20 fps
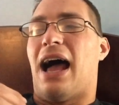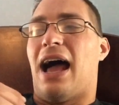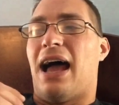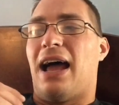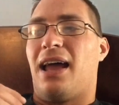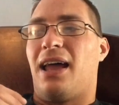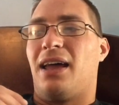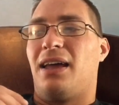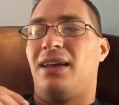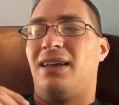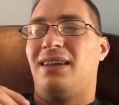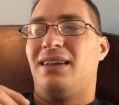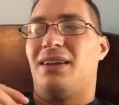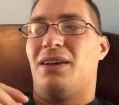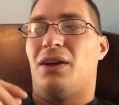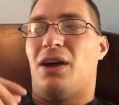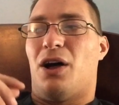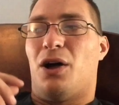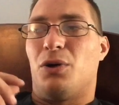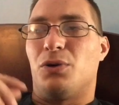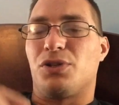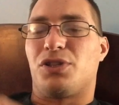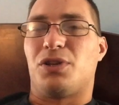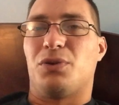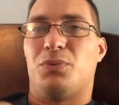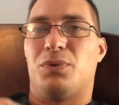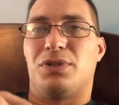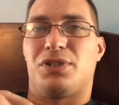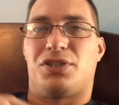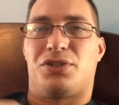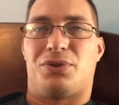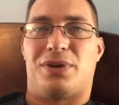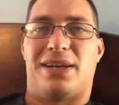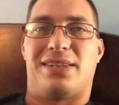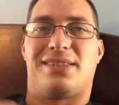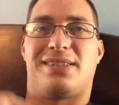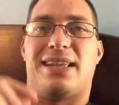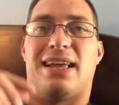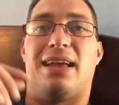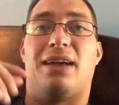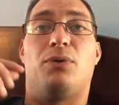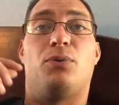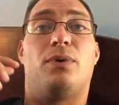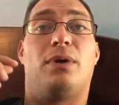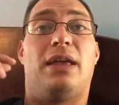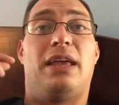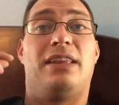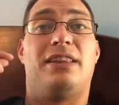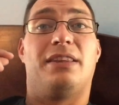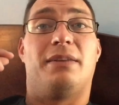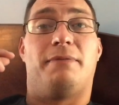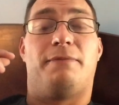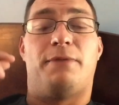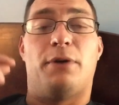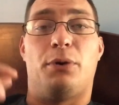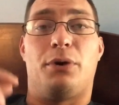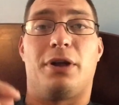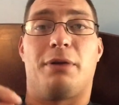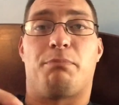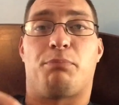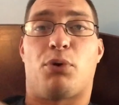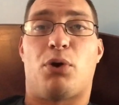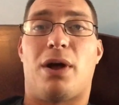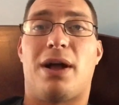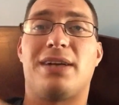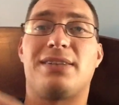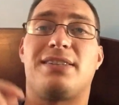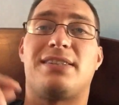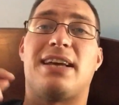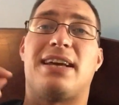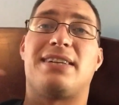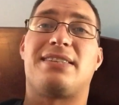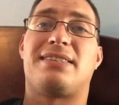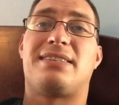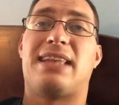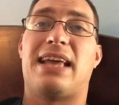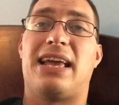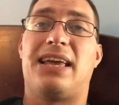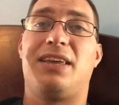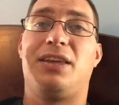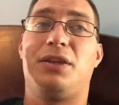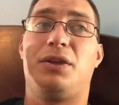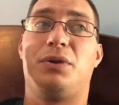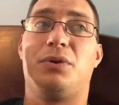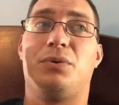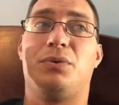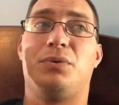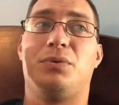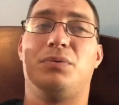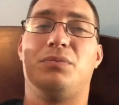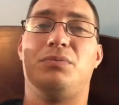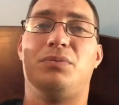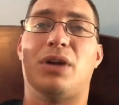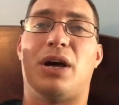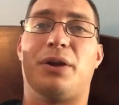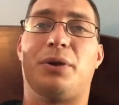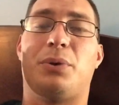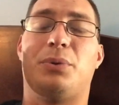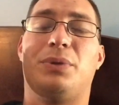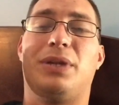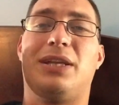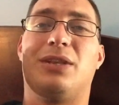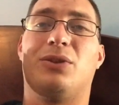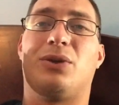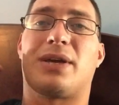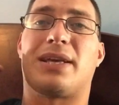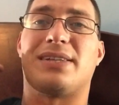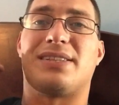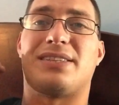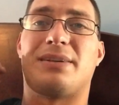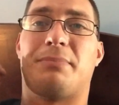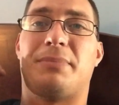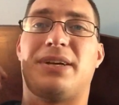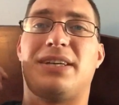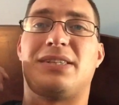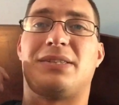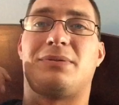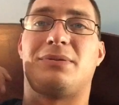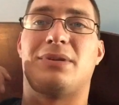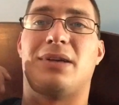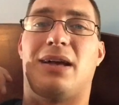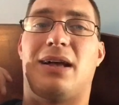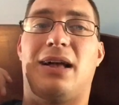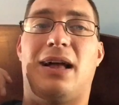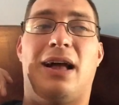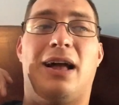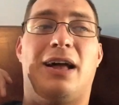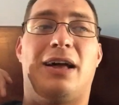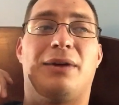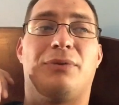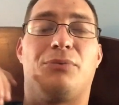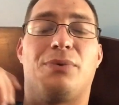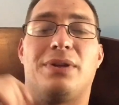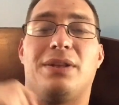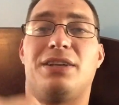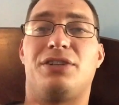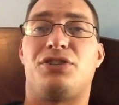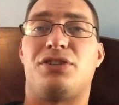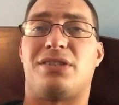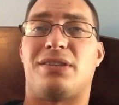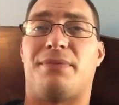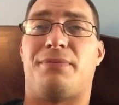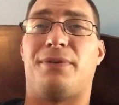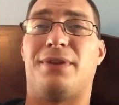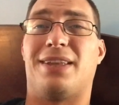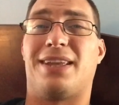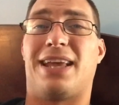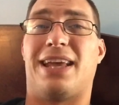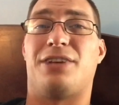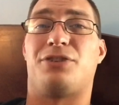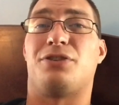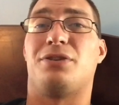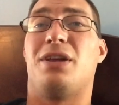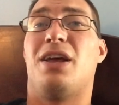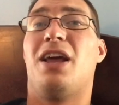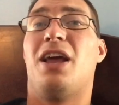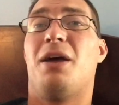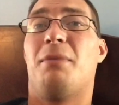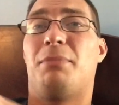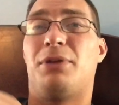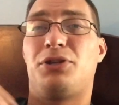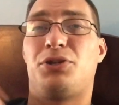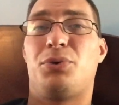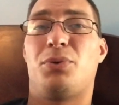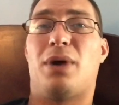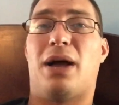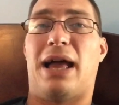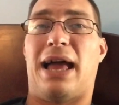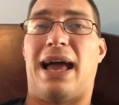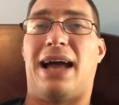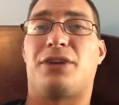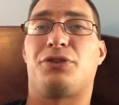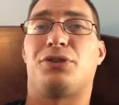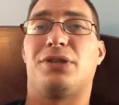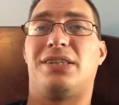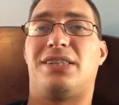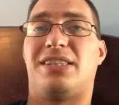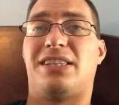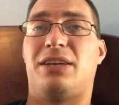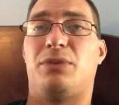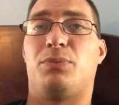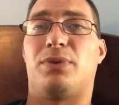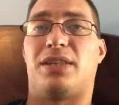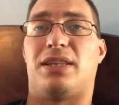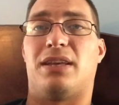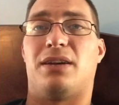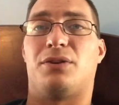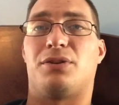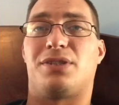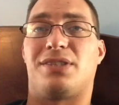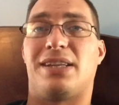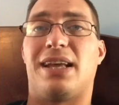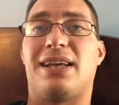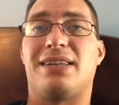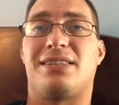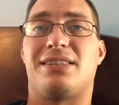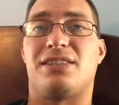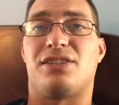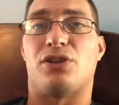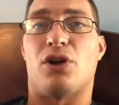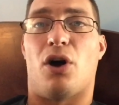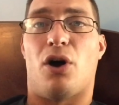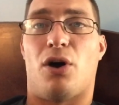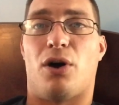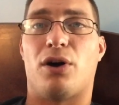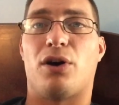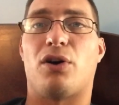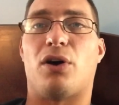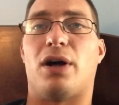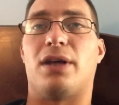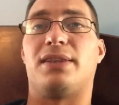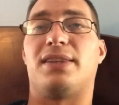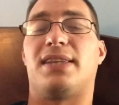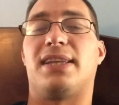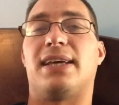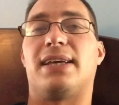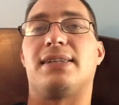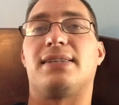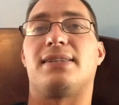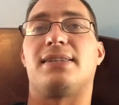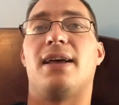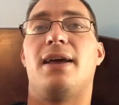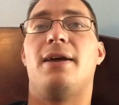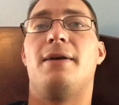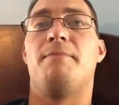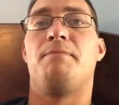I also will stress that in the voting process that you not only look at somebody's religious affiliation, but you actually see what their stances are on things.